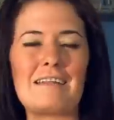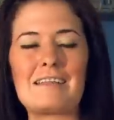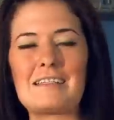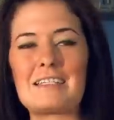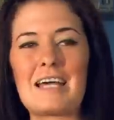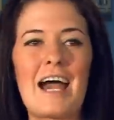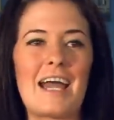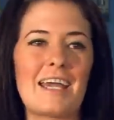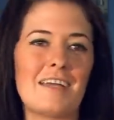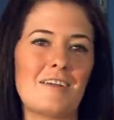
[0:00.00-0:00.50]

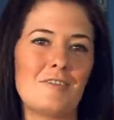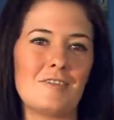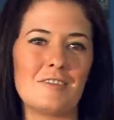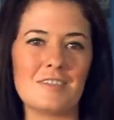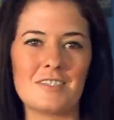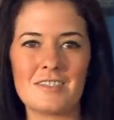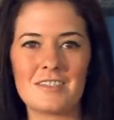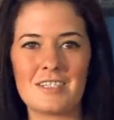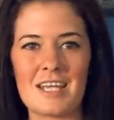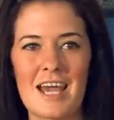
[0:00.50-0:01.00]

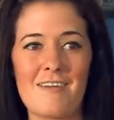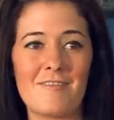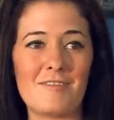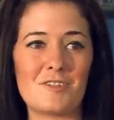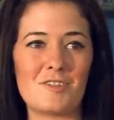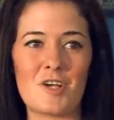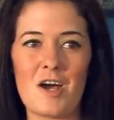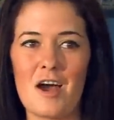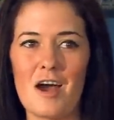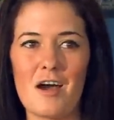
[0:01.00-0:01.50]
entitled to have a
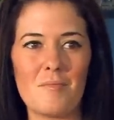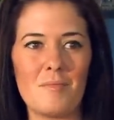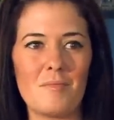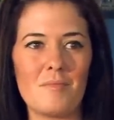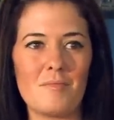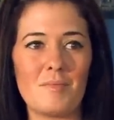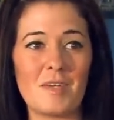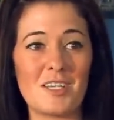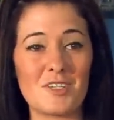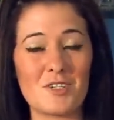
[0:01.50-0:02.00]
job
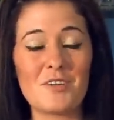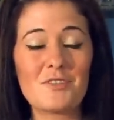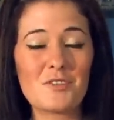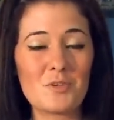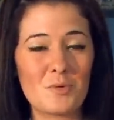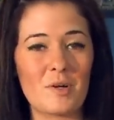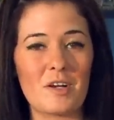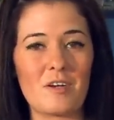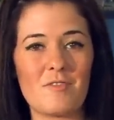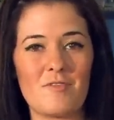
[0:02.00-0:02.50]
because you have
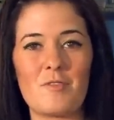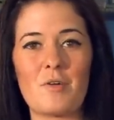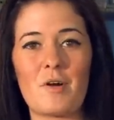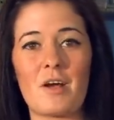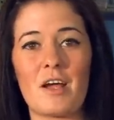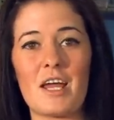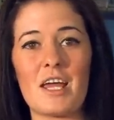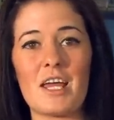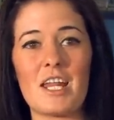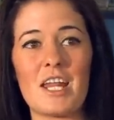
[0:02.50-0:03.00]
to work
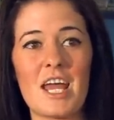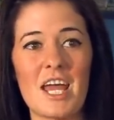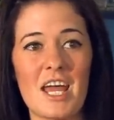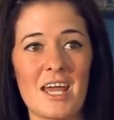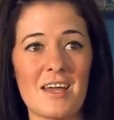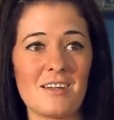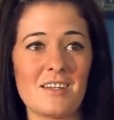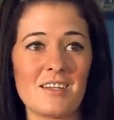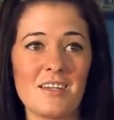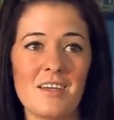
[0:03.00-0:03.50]
for it
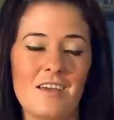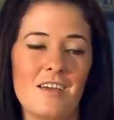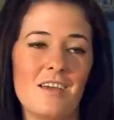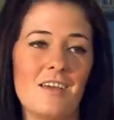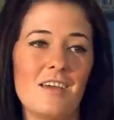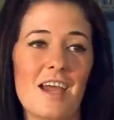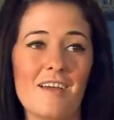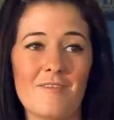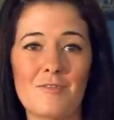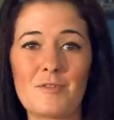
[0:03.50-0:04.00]
and
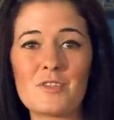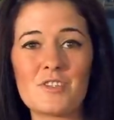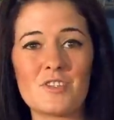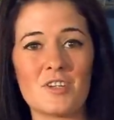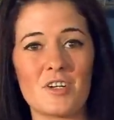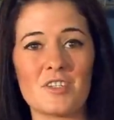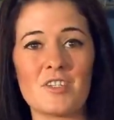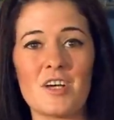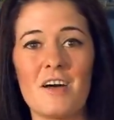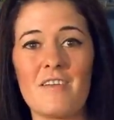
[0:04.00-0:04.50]
everyone
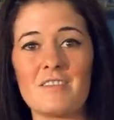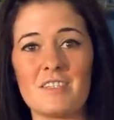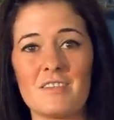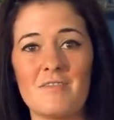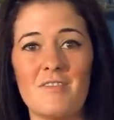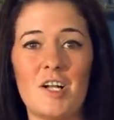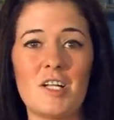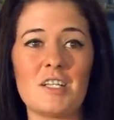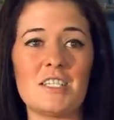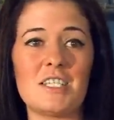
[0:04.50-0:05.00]
starts off as a
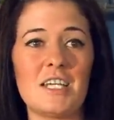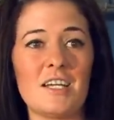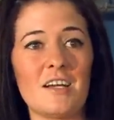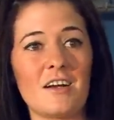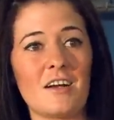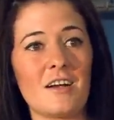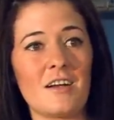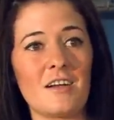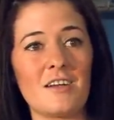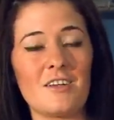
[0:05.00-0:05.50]

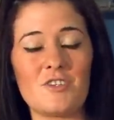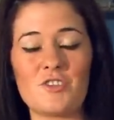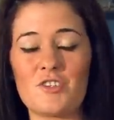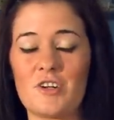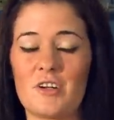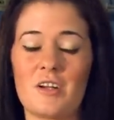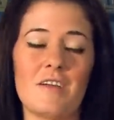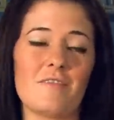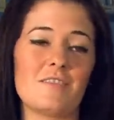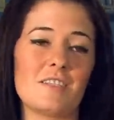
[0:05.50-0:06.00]
volunteer. You
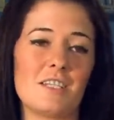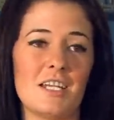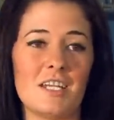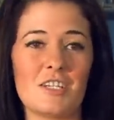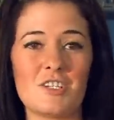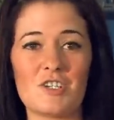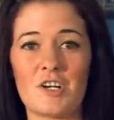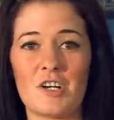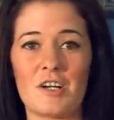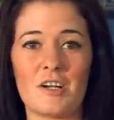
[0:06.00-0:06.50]
start off as an
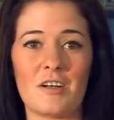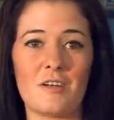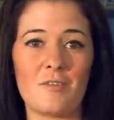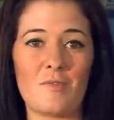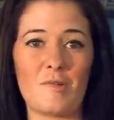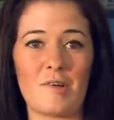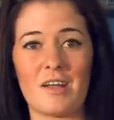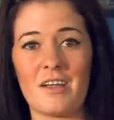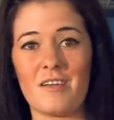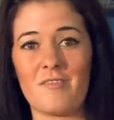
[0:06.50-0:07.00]
intern
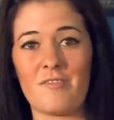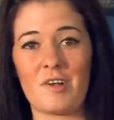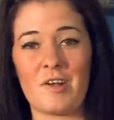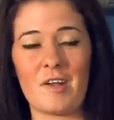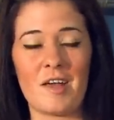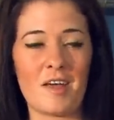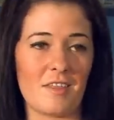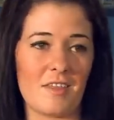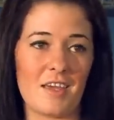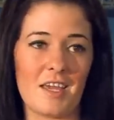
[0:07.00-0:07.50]
and working for
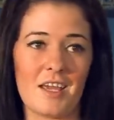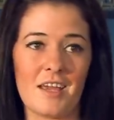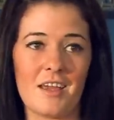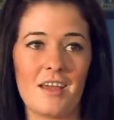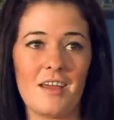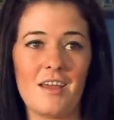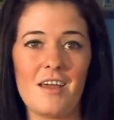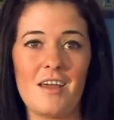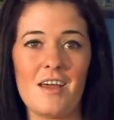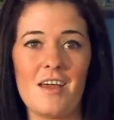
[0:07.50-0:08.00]
nothing.
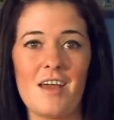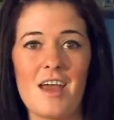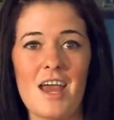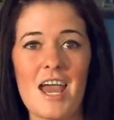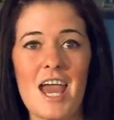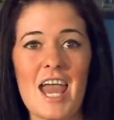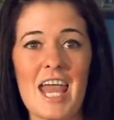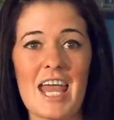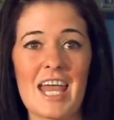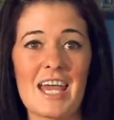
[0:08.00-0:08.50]

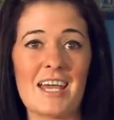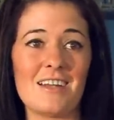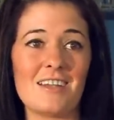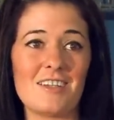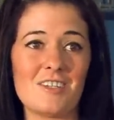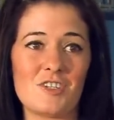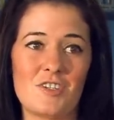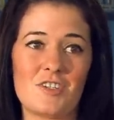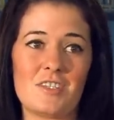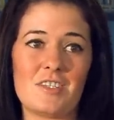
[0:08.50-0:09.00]

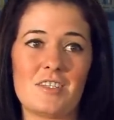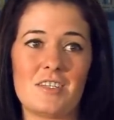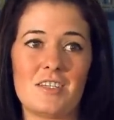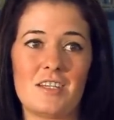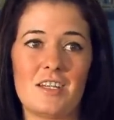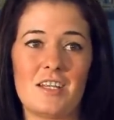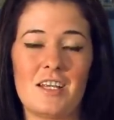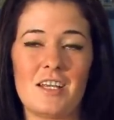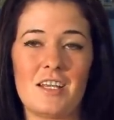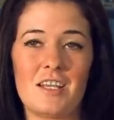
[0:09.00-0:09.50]
And just,
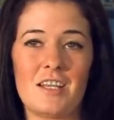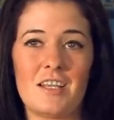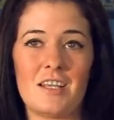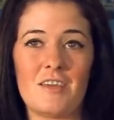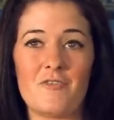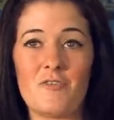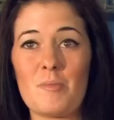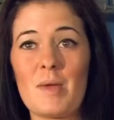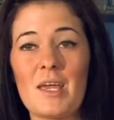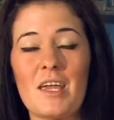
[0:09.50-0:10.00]

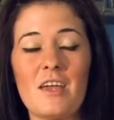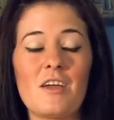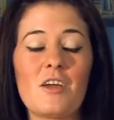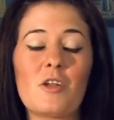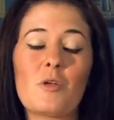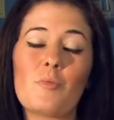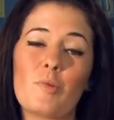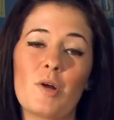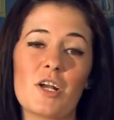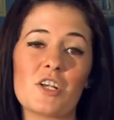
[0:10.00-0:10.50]
if you make a
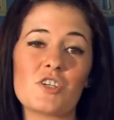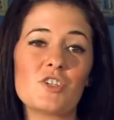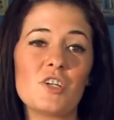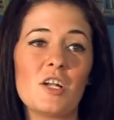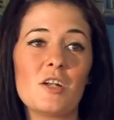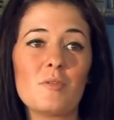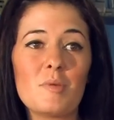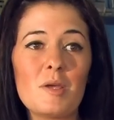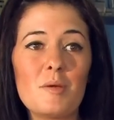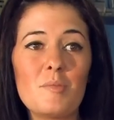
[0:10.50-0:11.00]
good impression
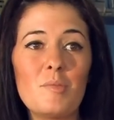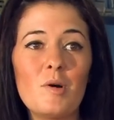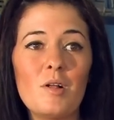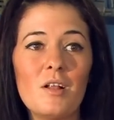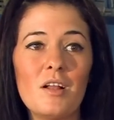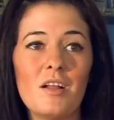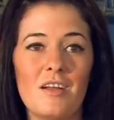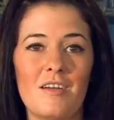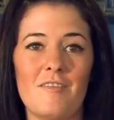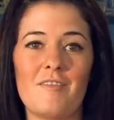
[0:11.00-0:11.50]
on
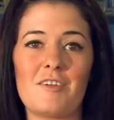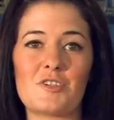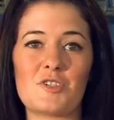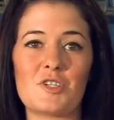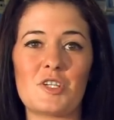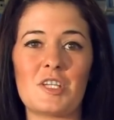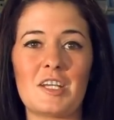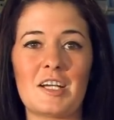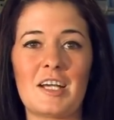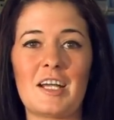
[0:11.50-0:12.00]
people,
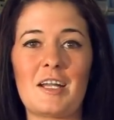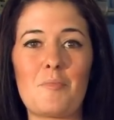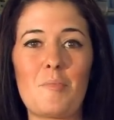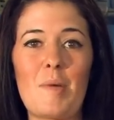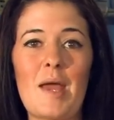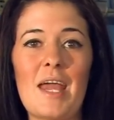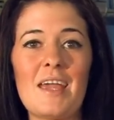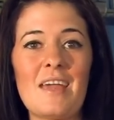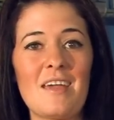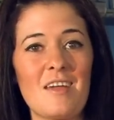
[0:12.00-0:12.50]
eventually they're gonna
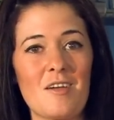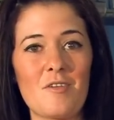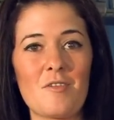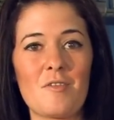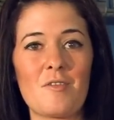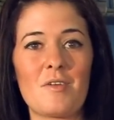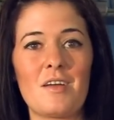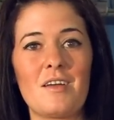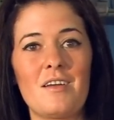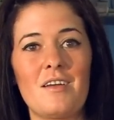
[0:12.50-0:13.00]
pay
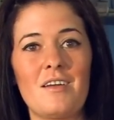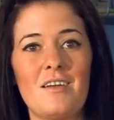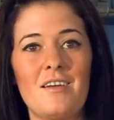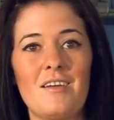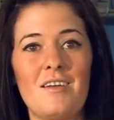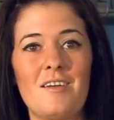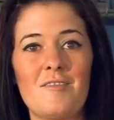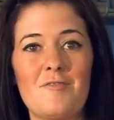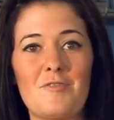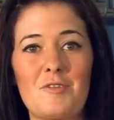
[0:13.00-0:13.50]
you
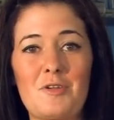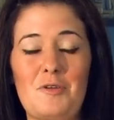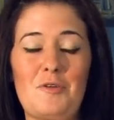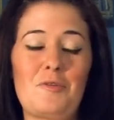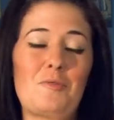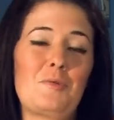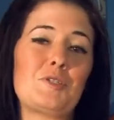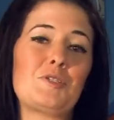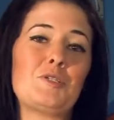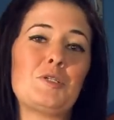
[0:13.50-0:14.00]
for
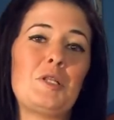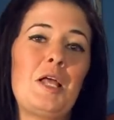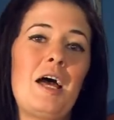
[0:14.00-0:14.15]
doing what you